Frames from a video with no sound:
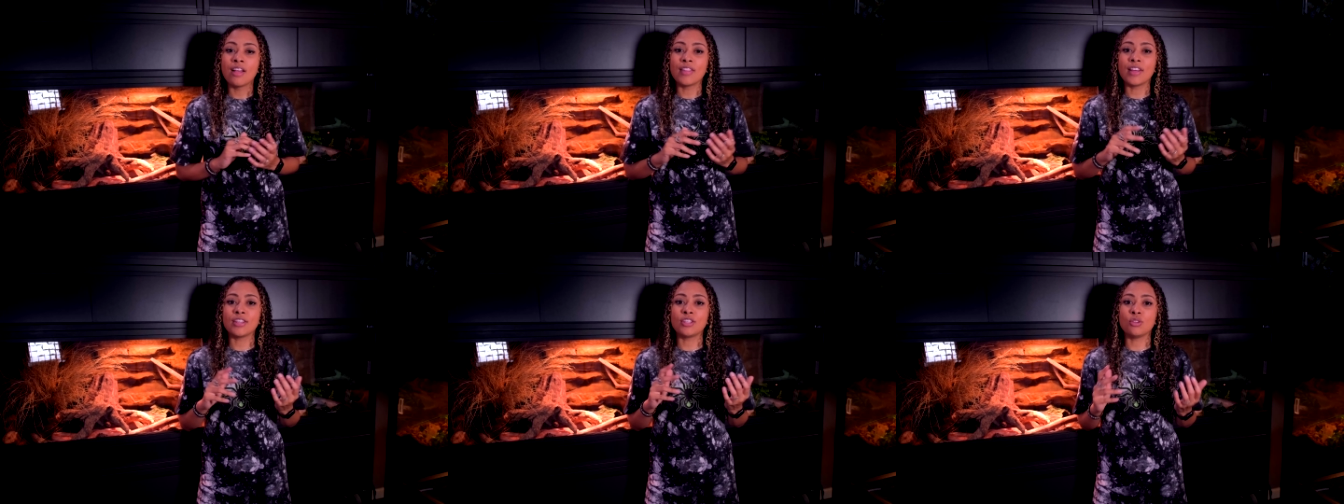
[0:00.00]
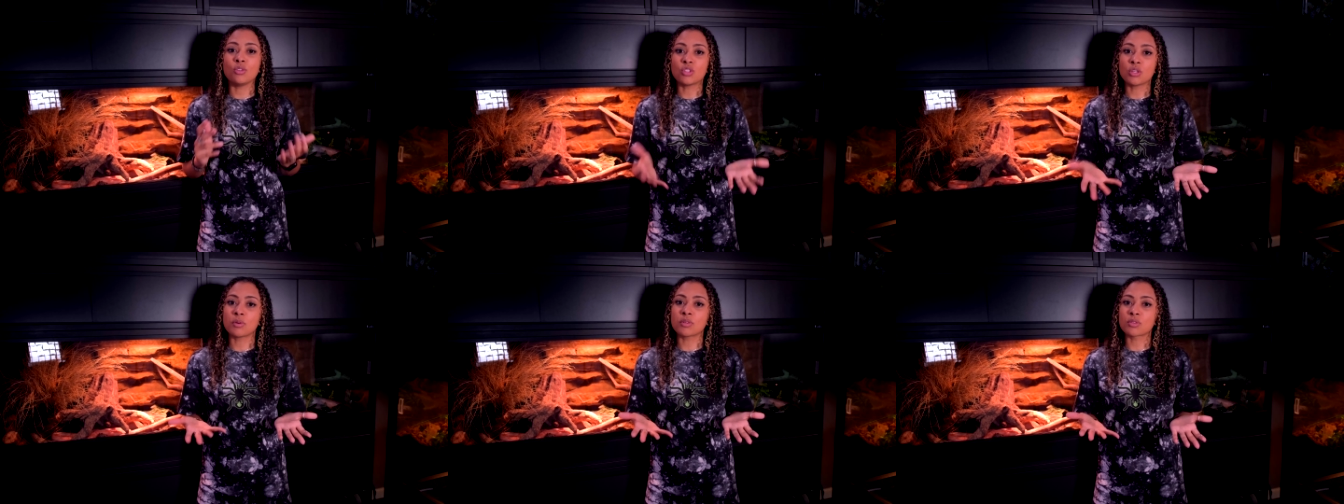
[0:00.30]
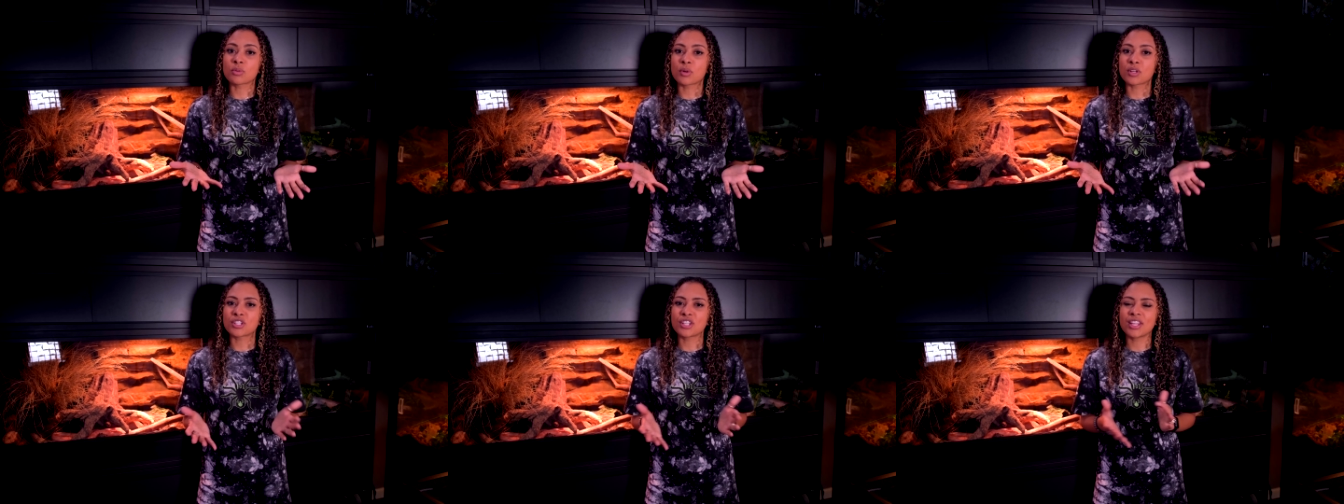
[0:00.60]
Thank you so much
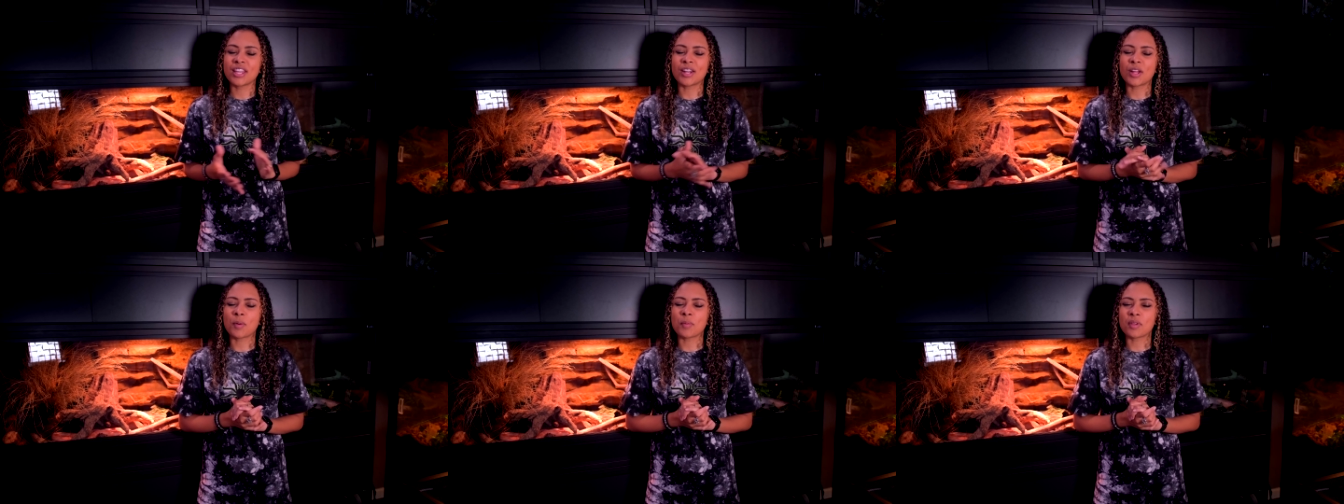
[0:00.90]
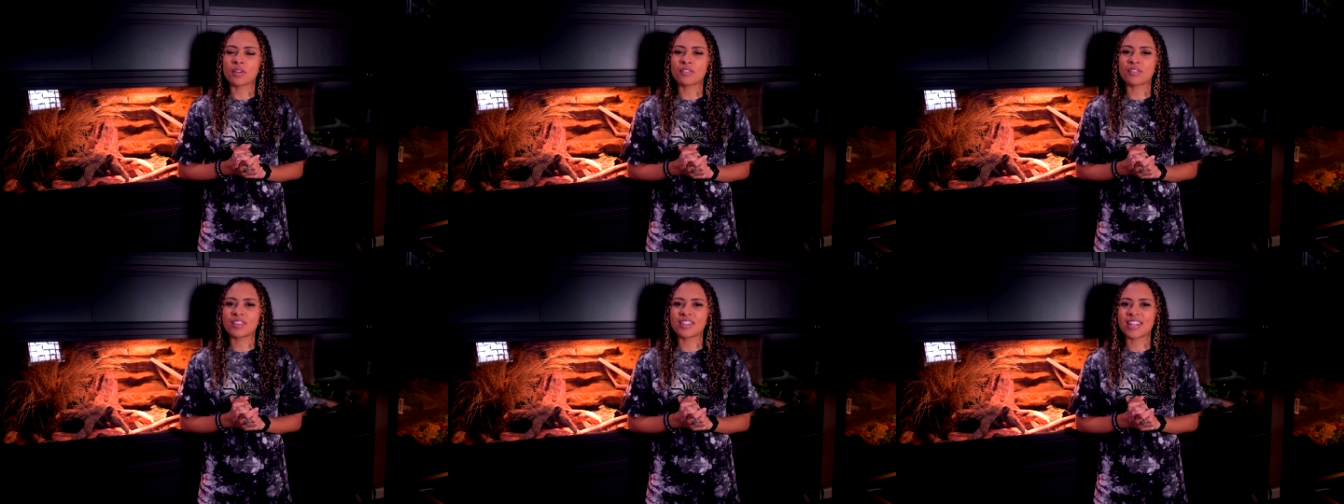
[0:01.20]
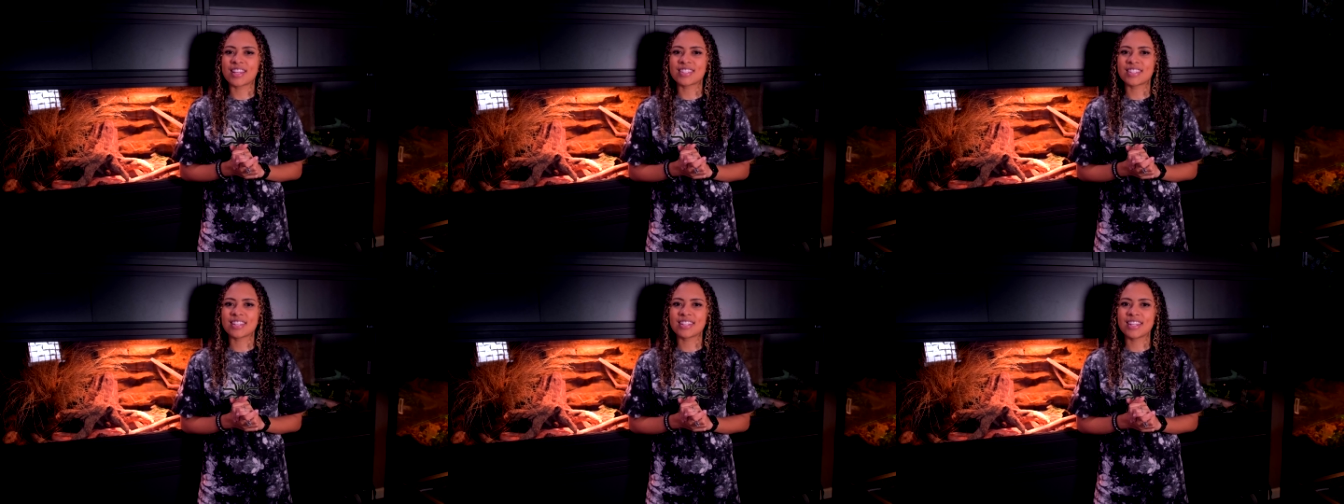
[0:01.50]
for watching, and I hope you have a
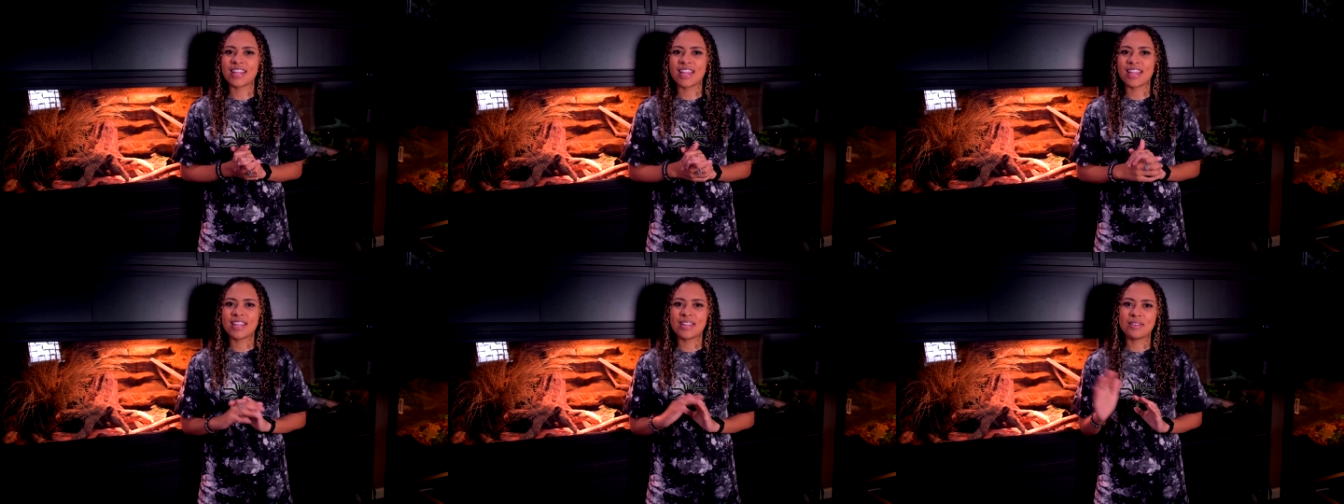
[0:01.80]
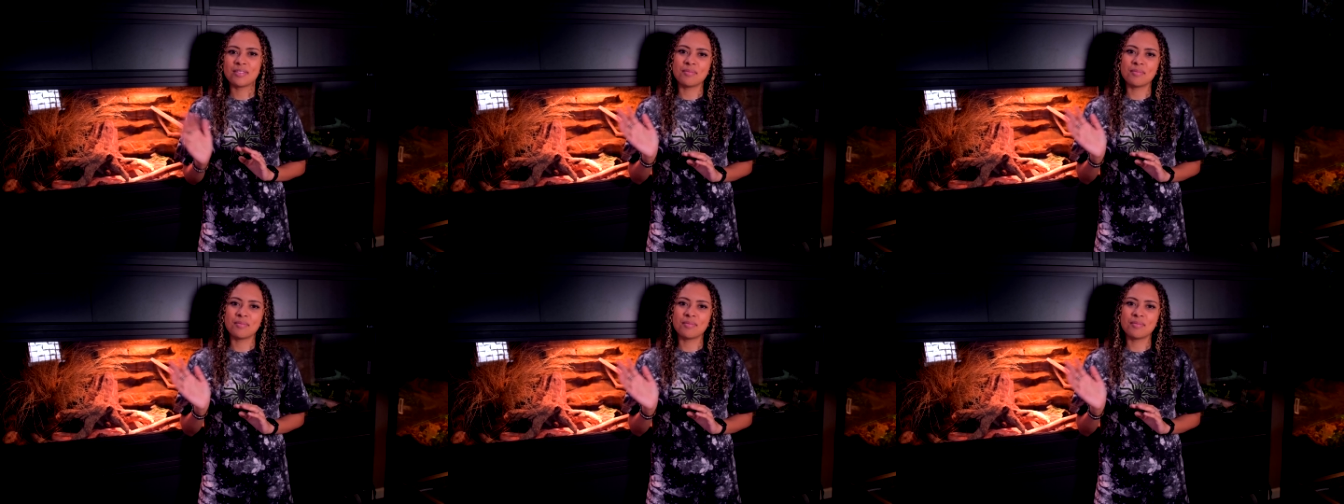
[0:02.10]
fantastic day.